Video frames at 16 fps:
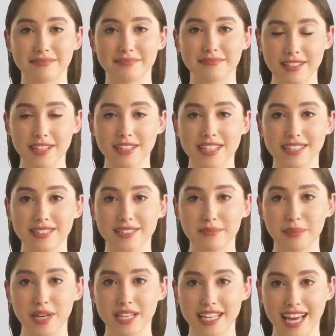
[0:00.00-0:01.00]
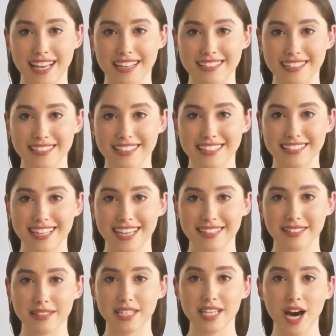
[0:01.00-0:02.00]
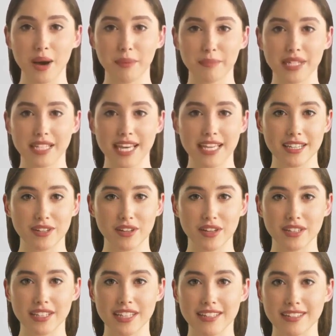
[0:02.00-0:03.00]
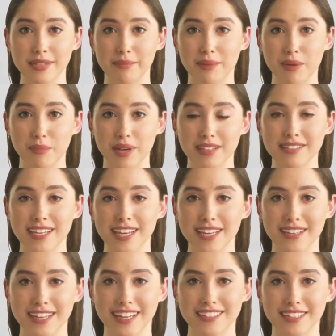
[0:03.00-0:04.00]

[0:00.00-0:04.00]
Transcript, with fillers: So these smart guys have successfully copied and cloned the Exipure website